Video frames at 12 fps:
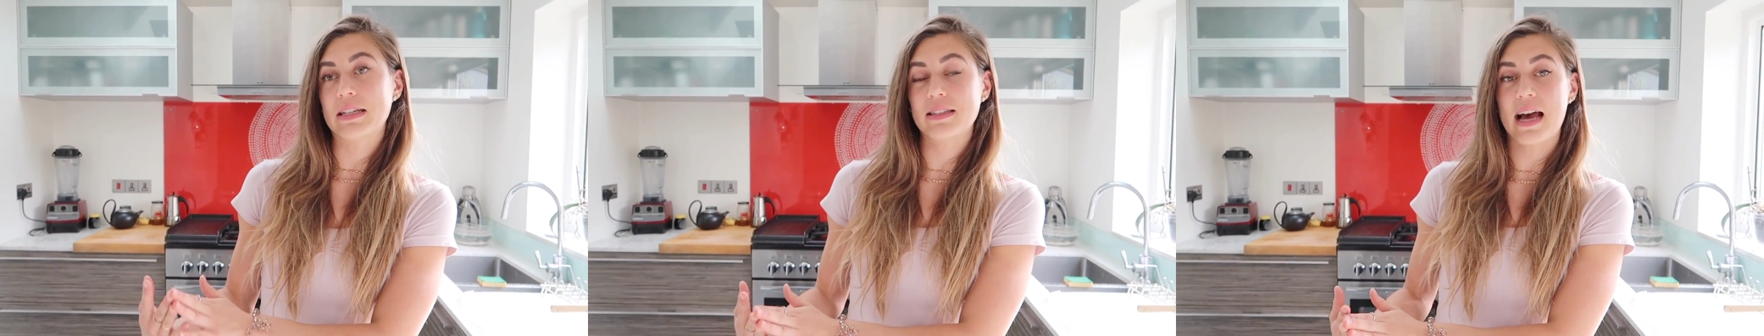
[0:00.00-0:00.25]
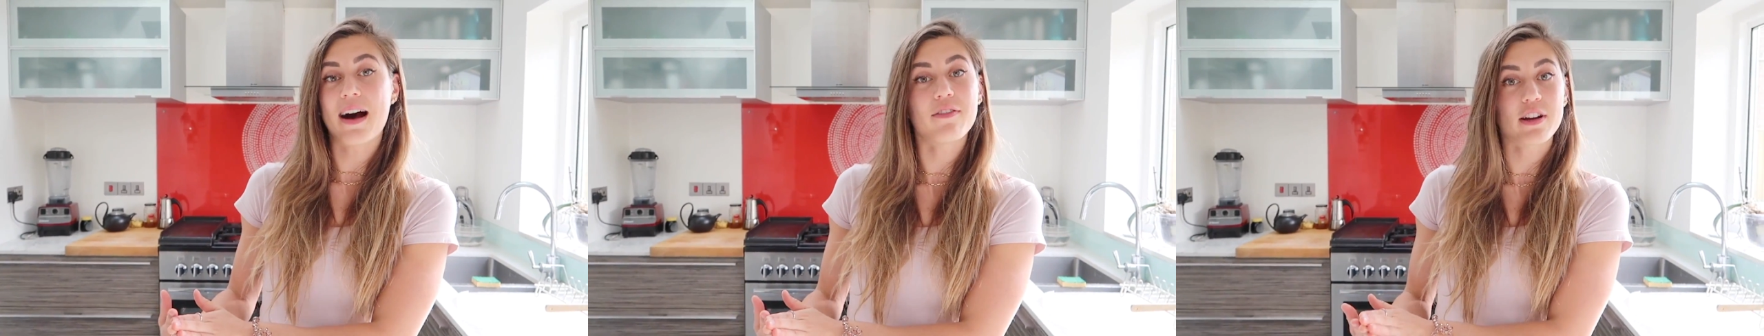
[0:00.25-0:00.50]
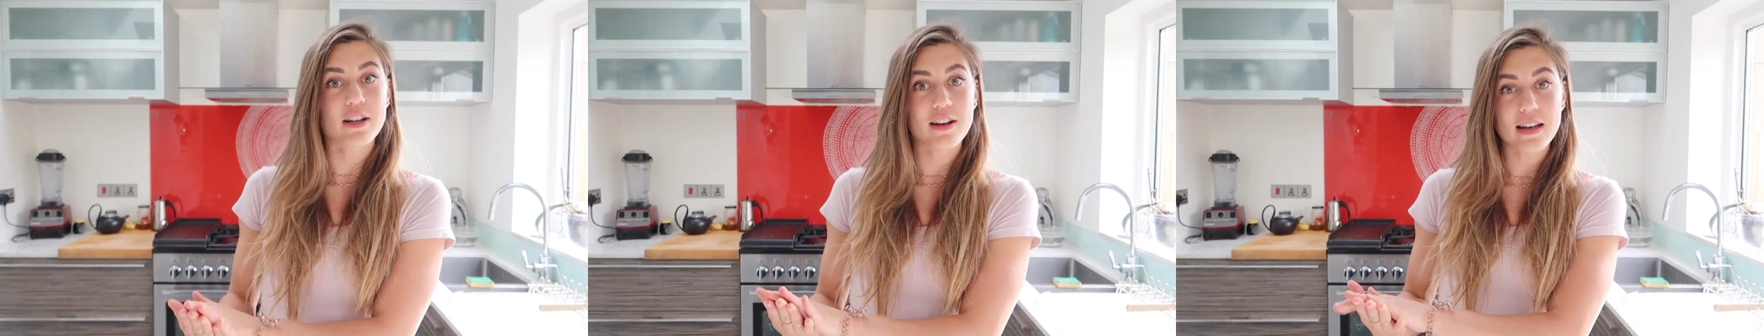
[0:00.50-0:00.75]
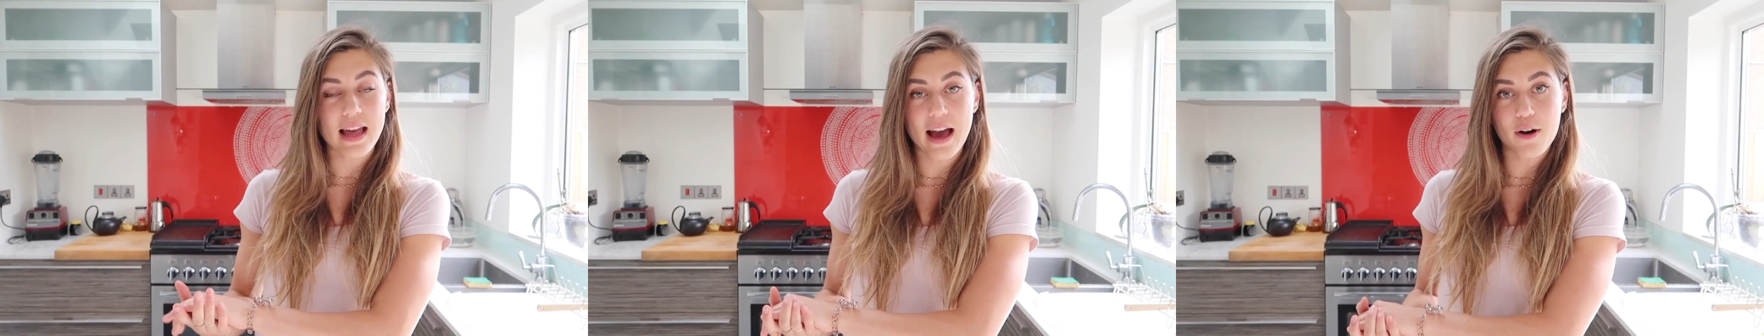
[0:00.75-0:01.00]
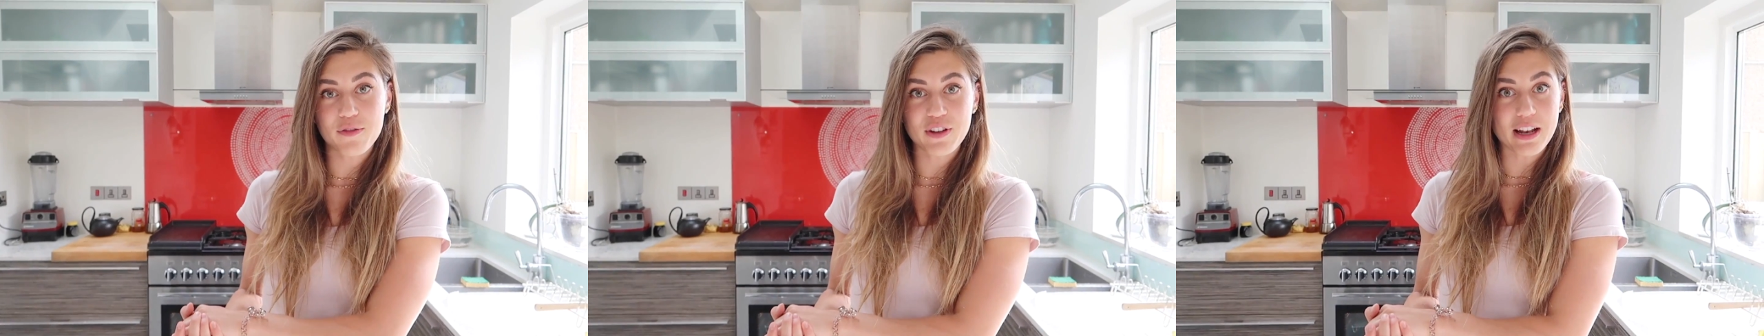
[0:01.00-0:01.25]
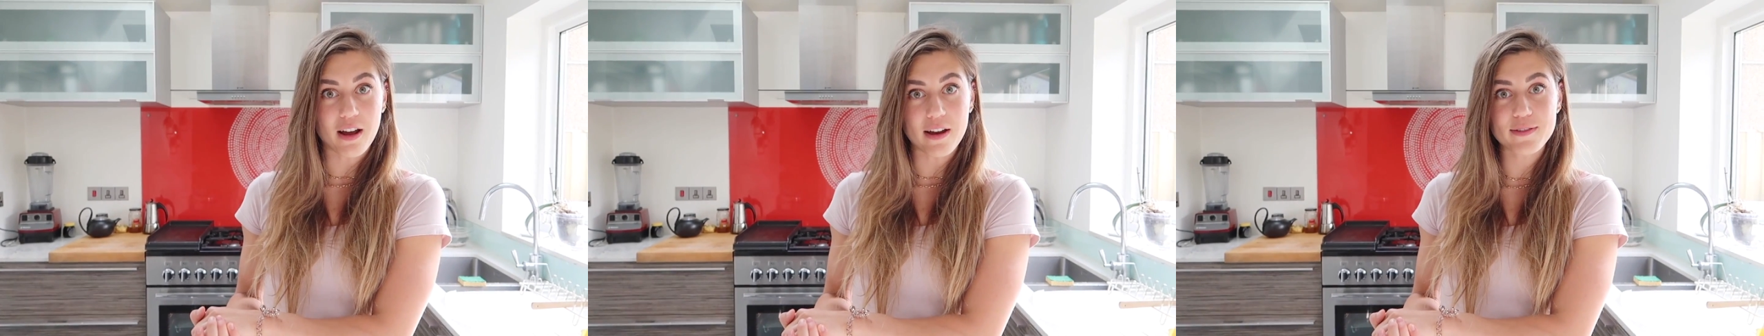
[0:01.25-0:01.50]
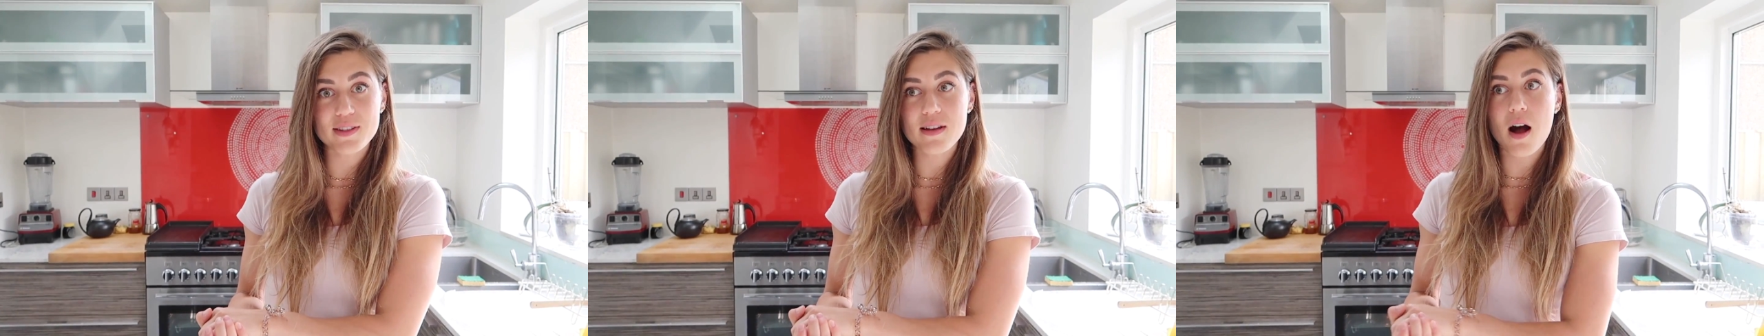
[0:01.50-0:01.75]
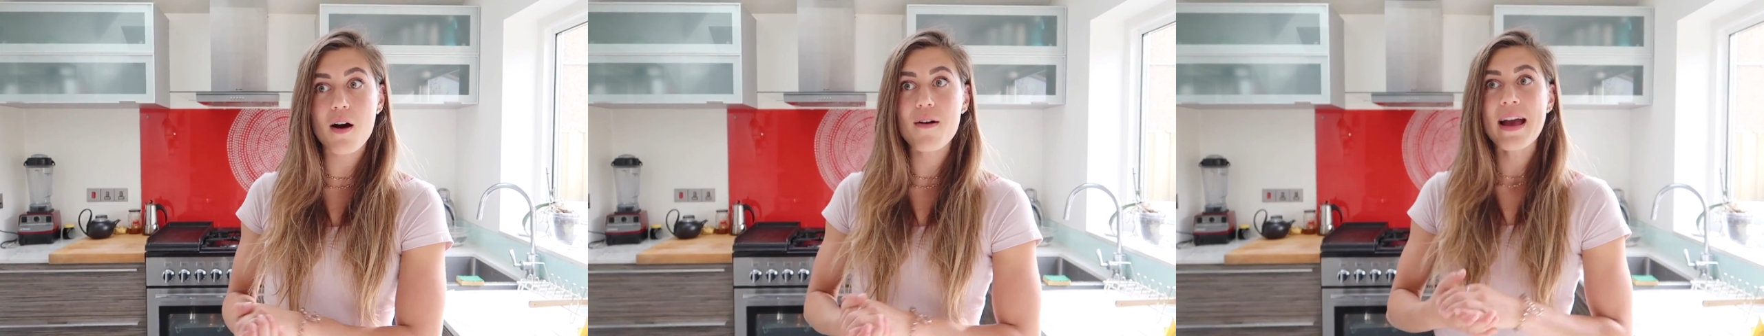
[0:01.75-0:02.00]
into having a healthier
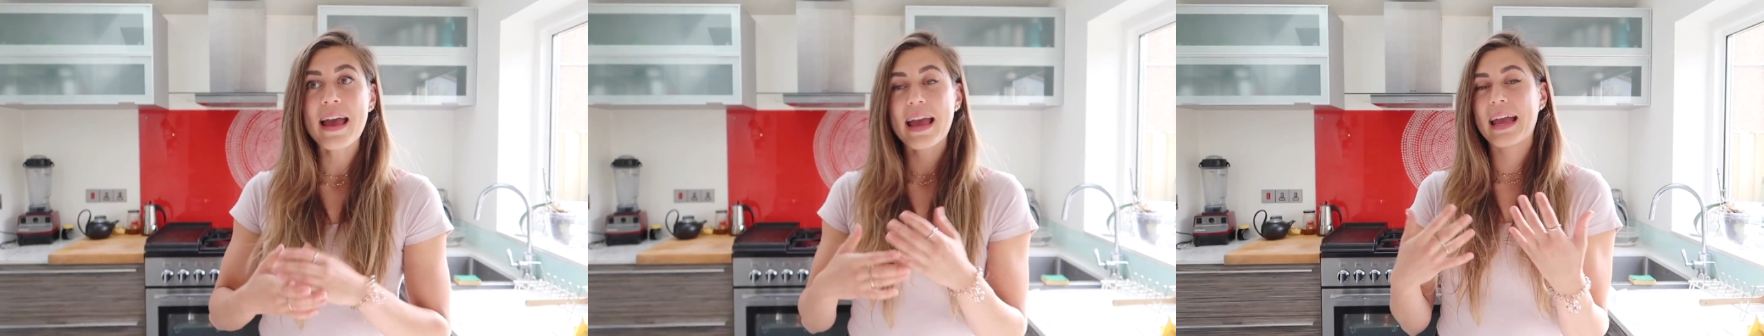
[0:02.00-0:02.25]
lifestyle,